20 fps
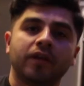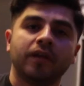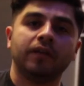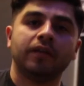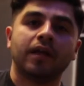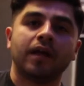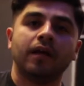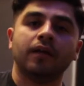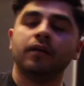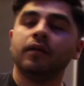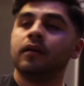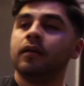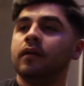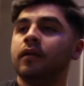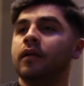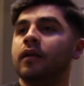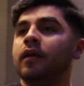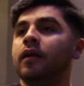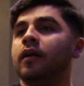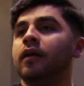saying that.
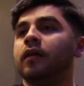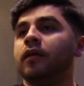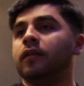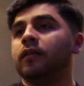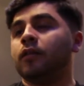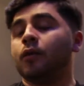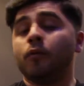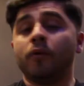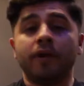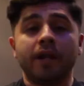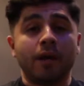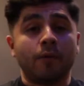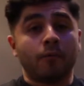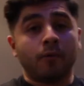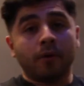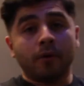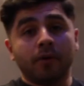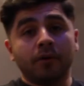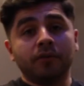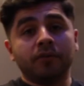The one at
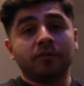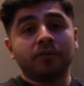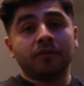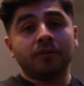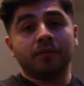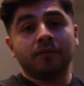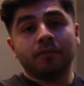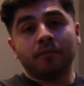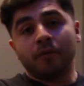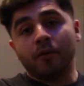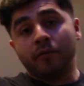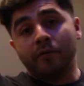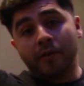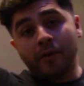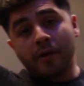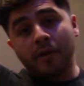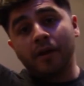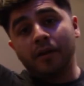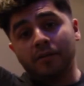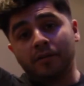Worlds, over
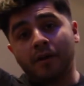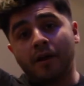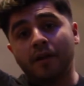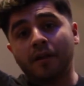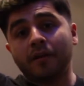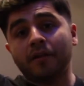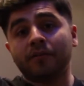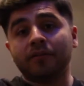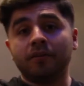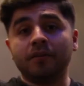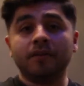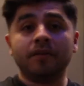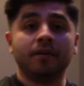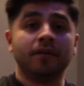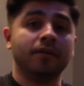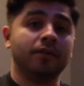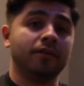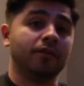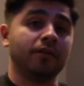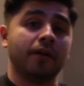there on Gonzalez,
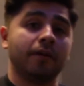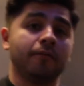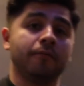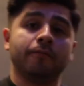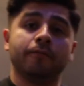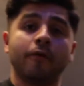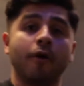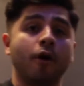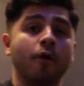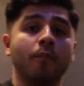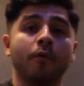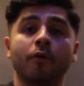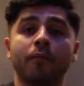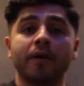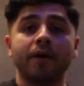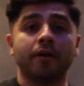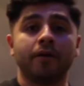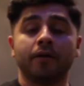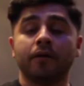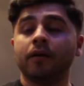it's like far more
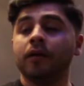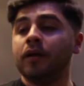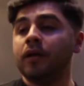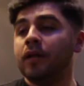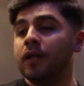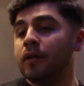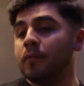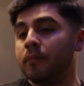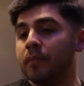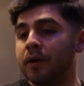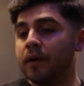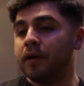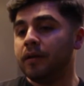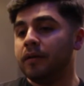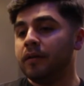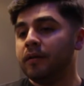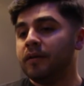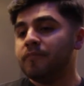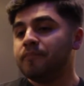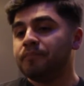better. But
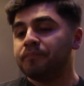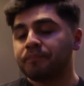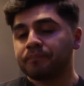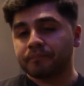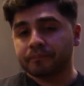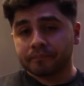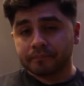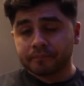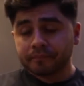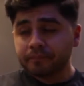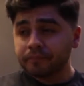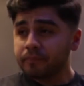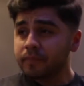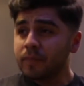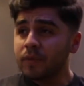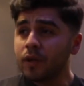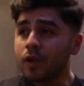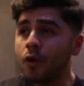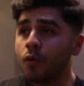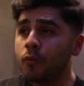
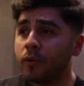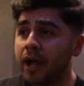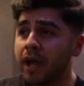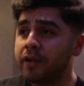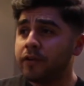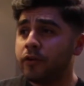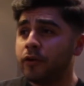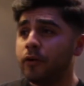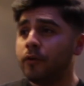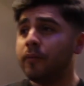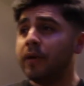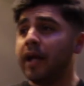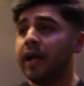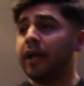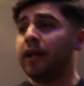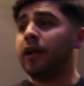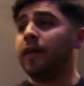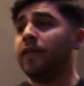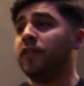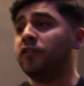what I do when I
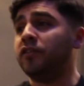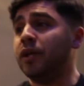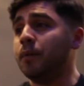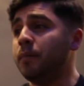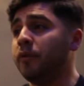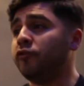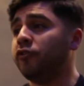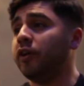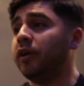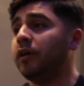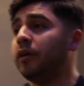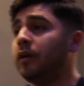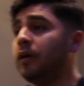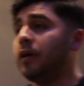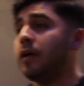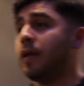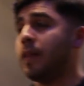get on this dip machine,